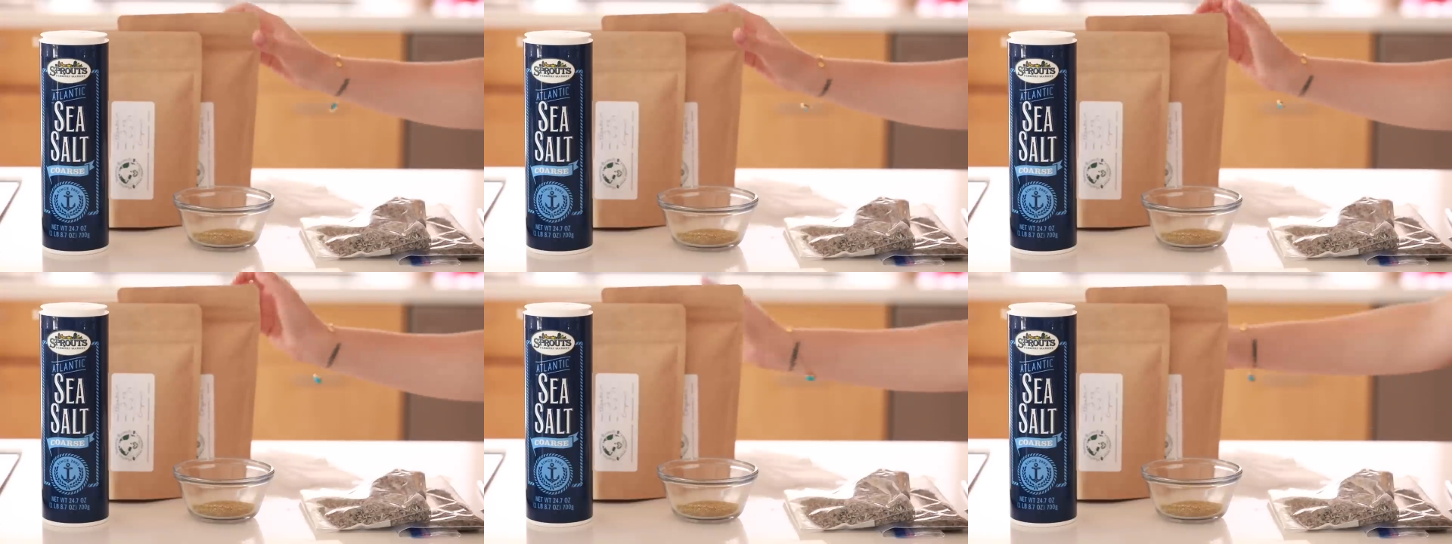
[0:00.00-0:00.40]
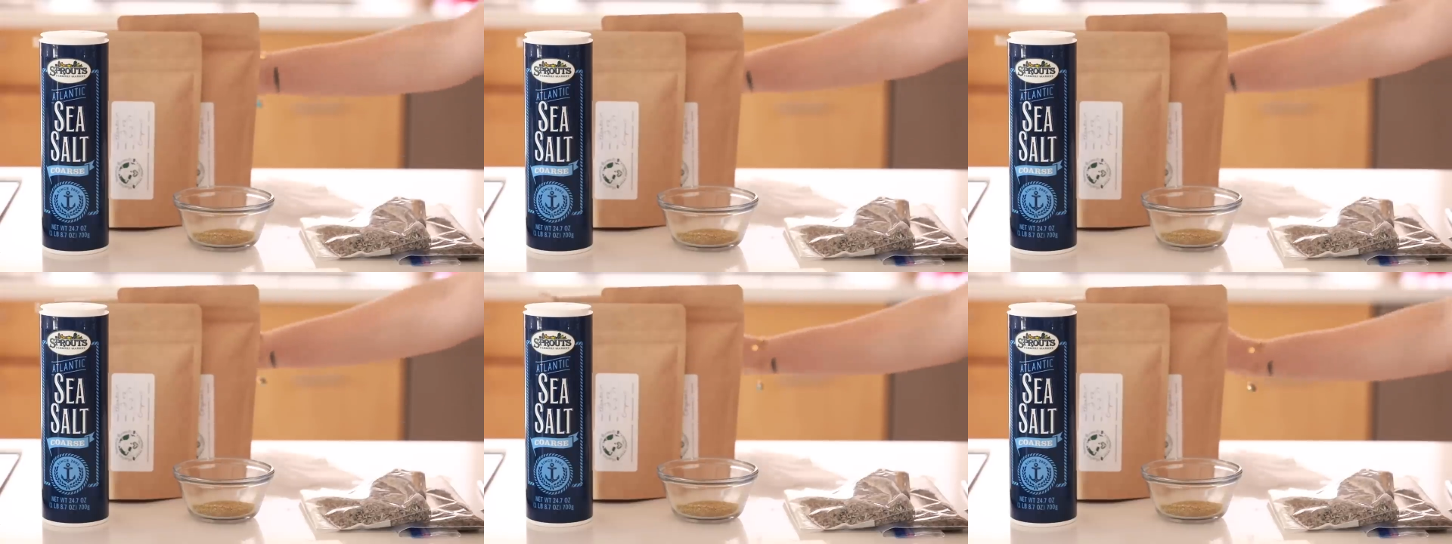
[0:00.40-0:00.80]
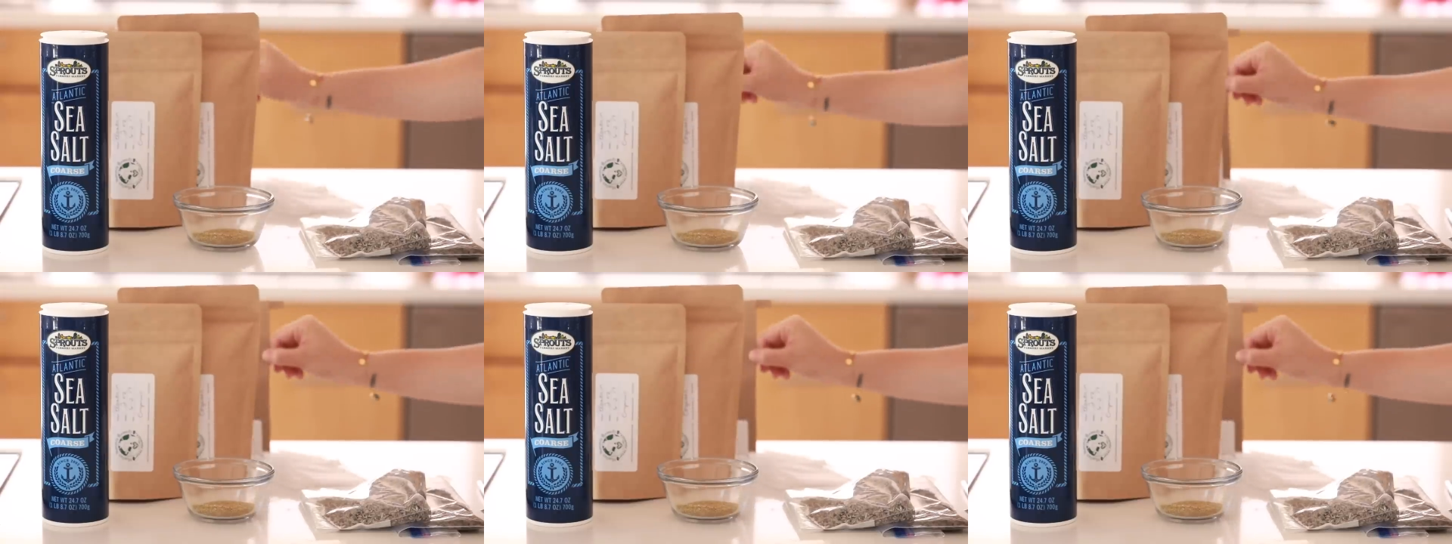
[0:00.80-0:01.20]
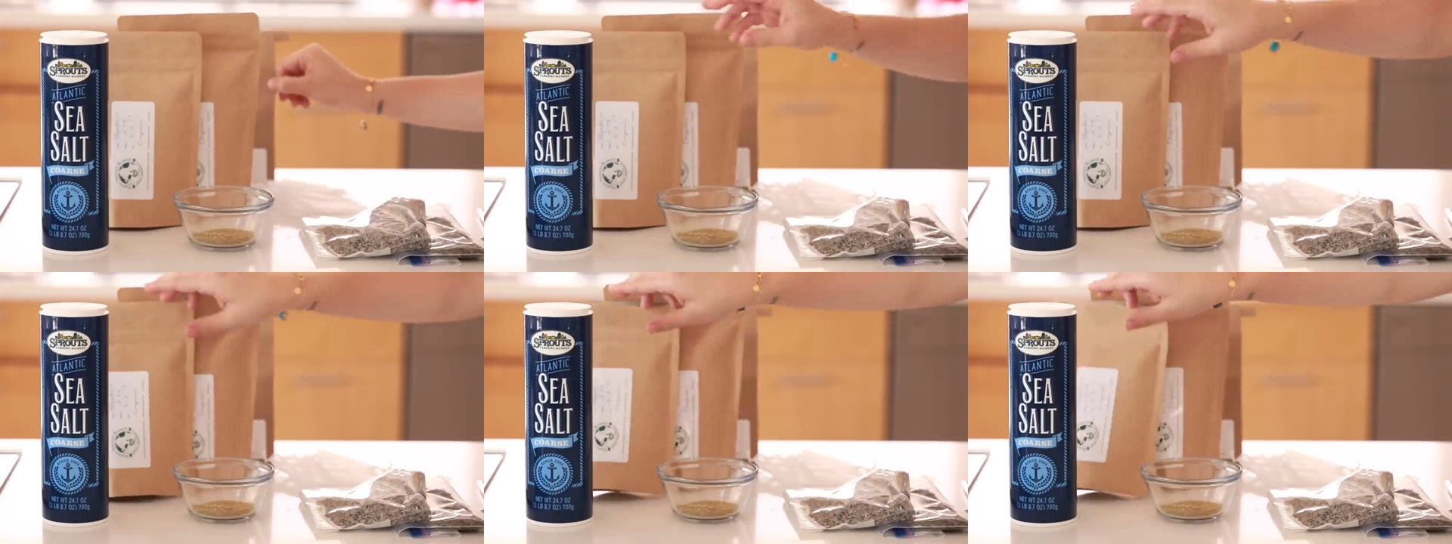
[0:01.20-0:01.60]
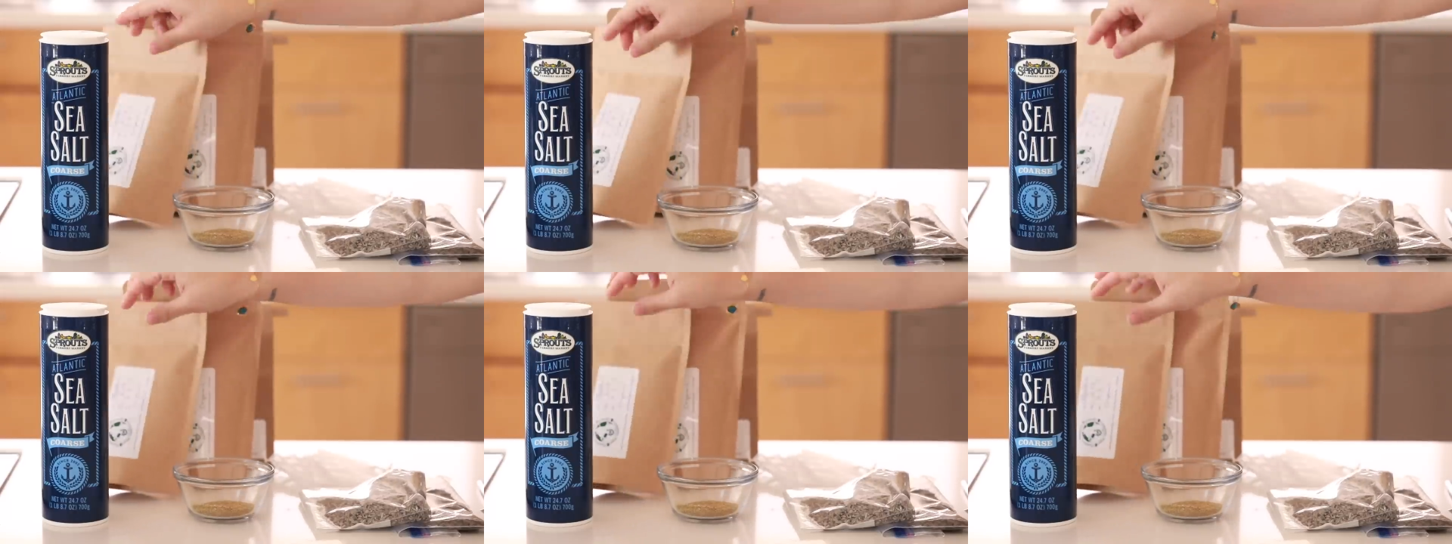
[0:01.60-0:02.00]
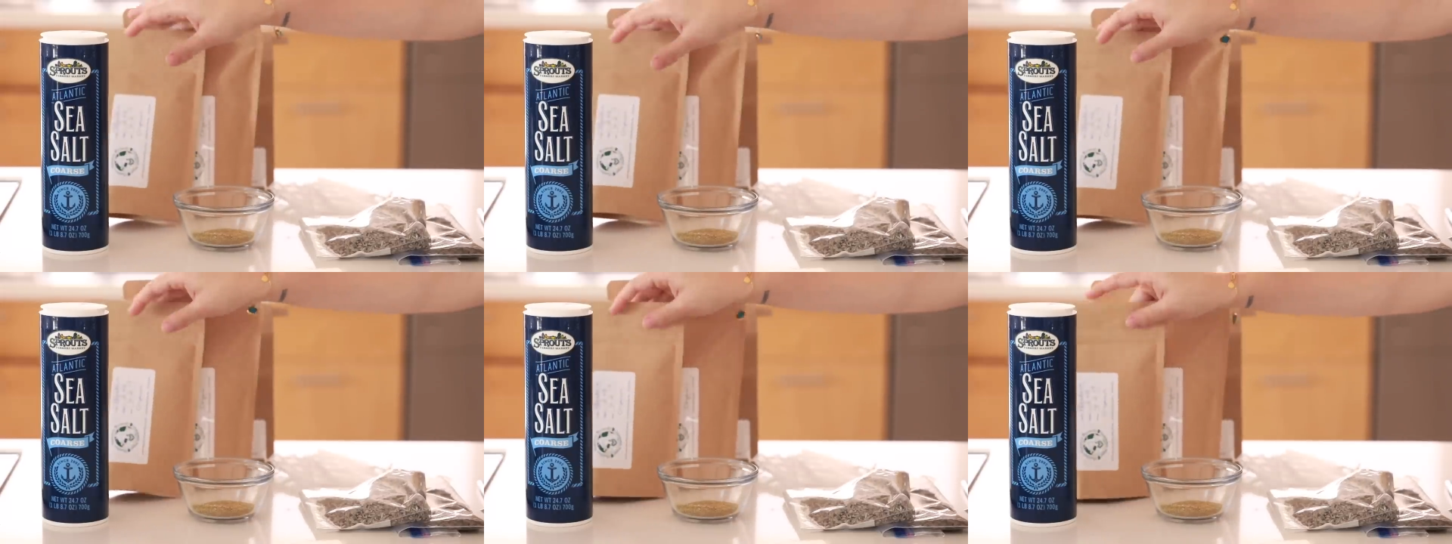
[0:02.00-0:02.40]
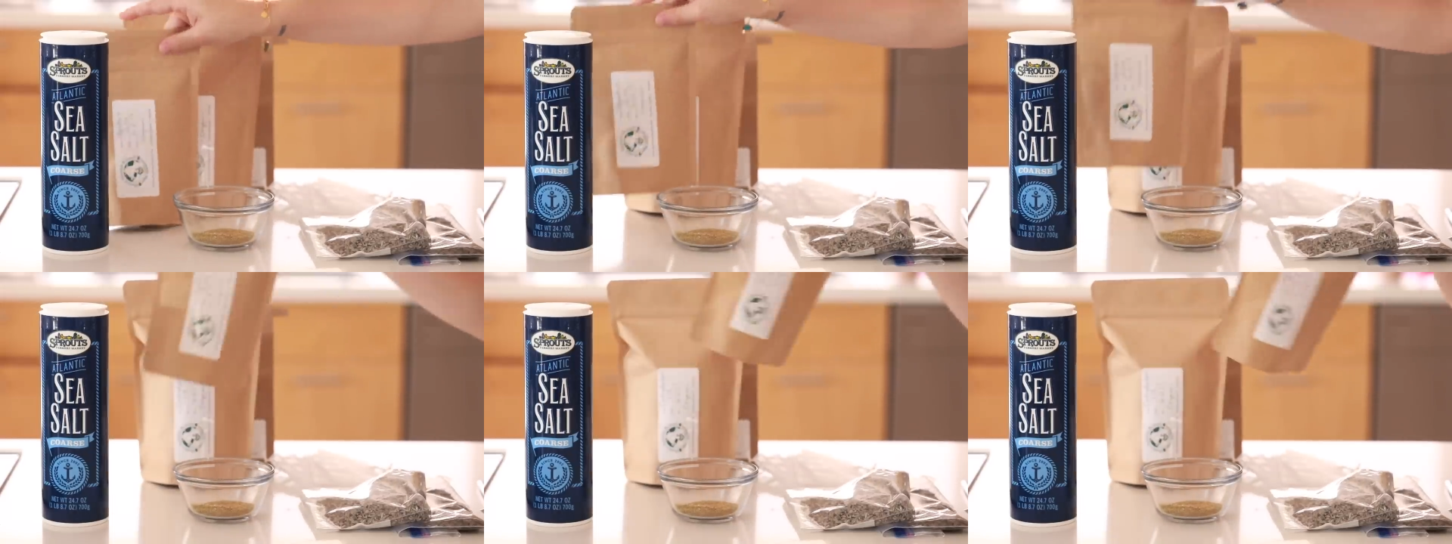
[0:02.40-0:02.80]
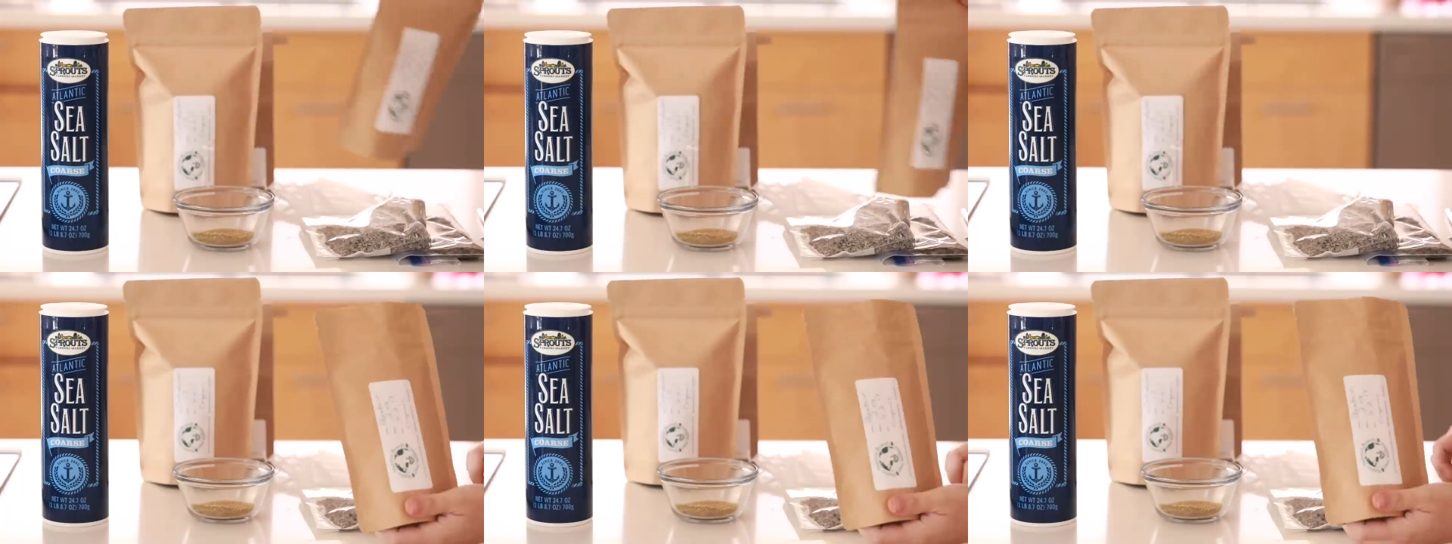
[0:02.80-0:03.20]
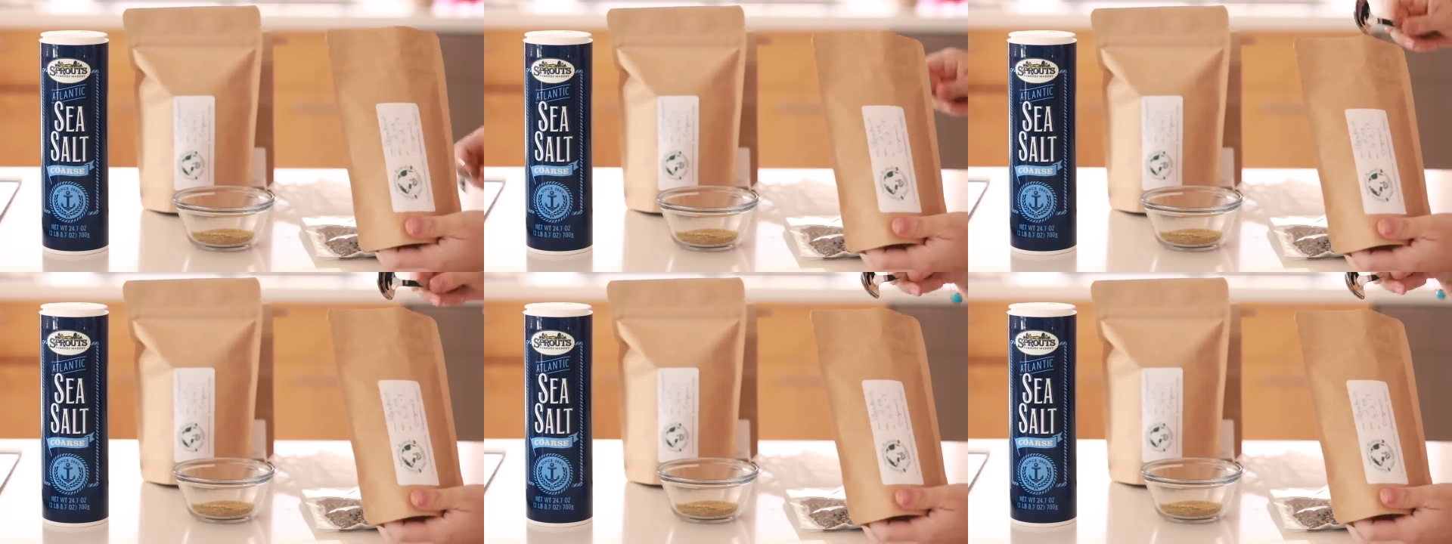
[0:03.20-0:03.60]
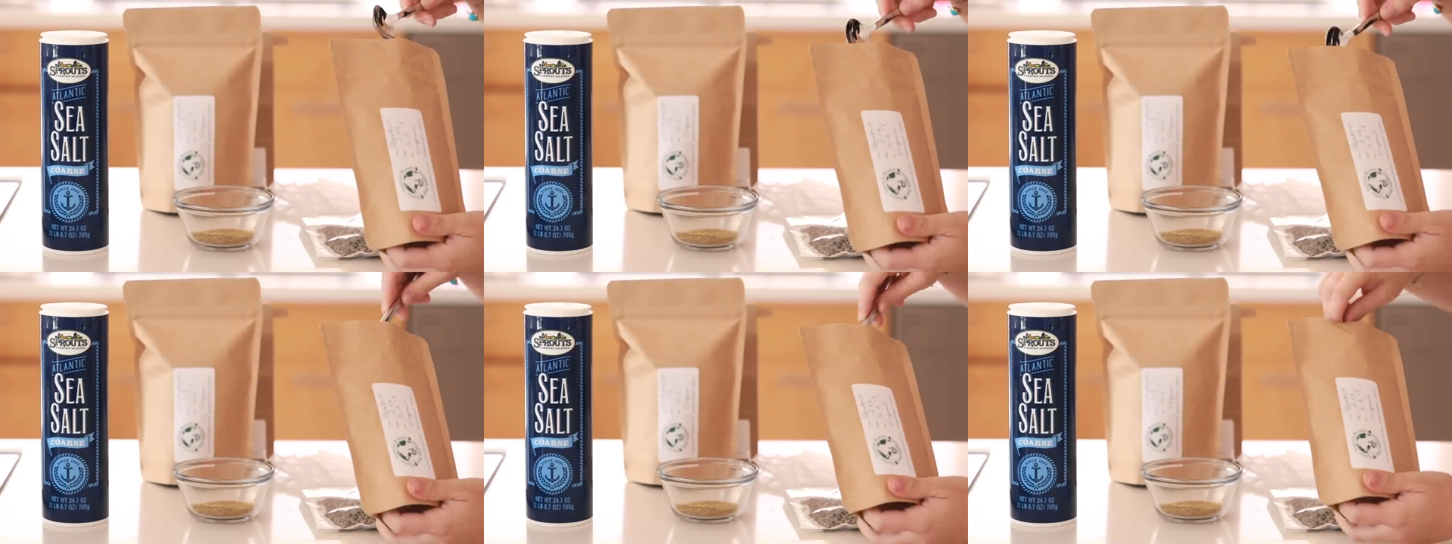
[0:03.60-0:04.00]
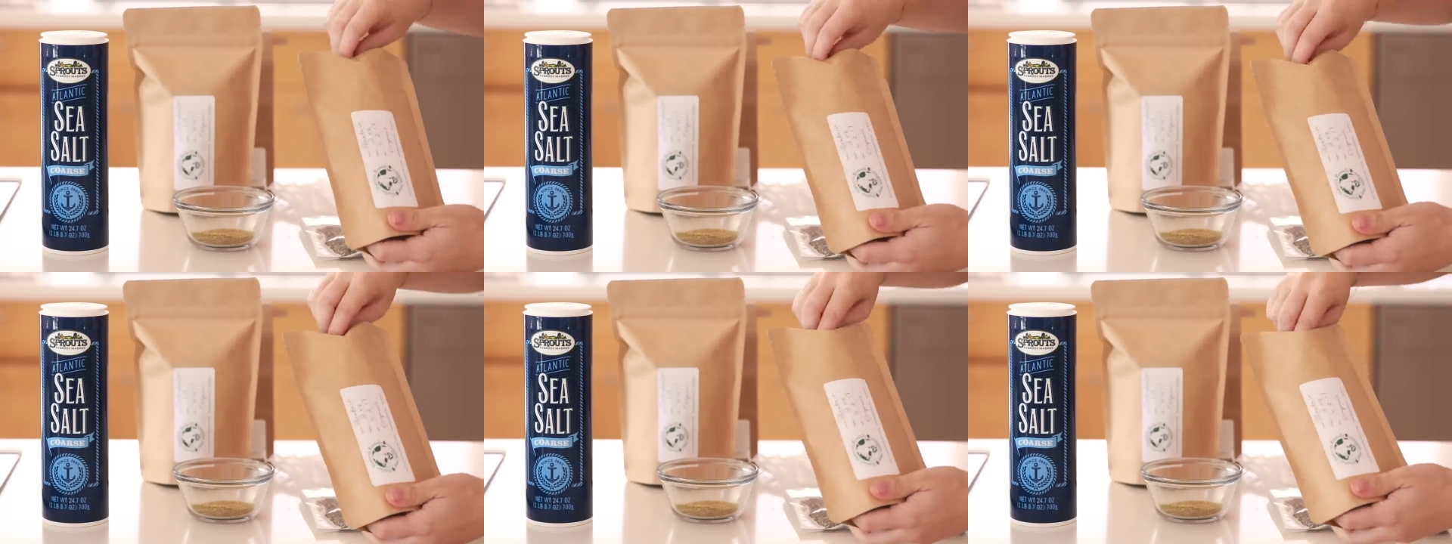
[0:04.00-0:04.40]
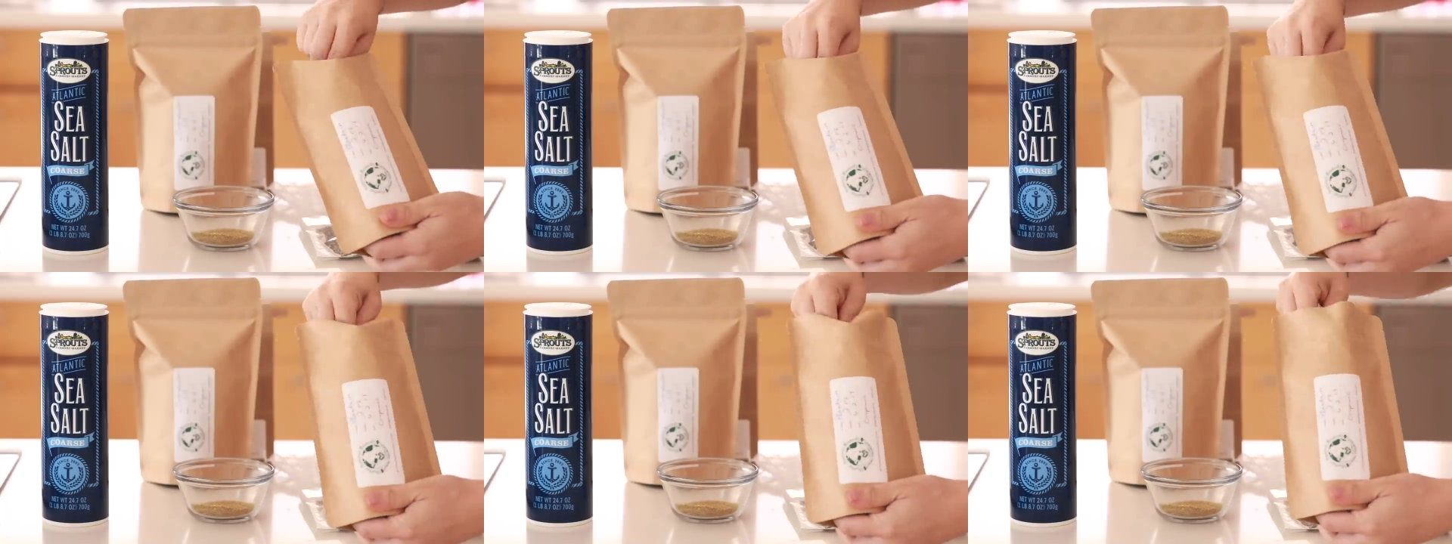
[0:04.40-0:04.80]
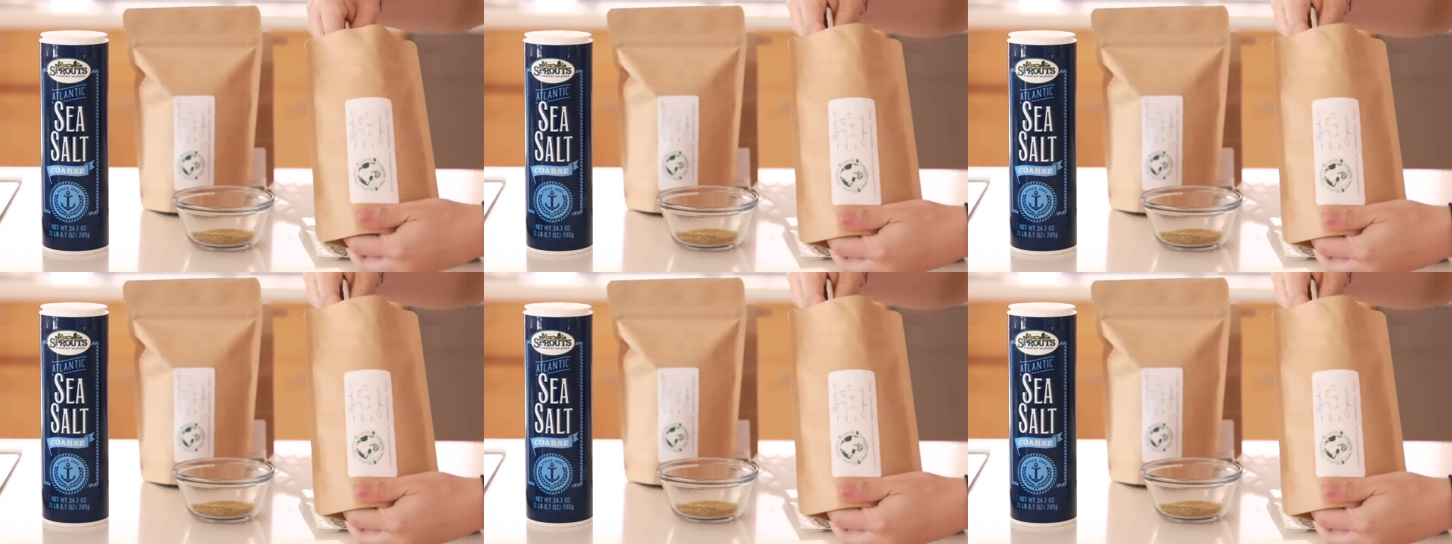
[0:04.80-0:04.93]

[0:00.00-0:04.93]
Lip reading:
(no speaker visible)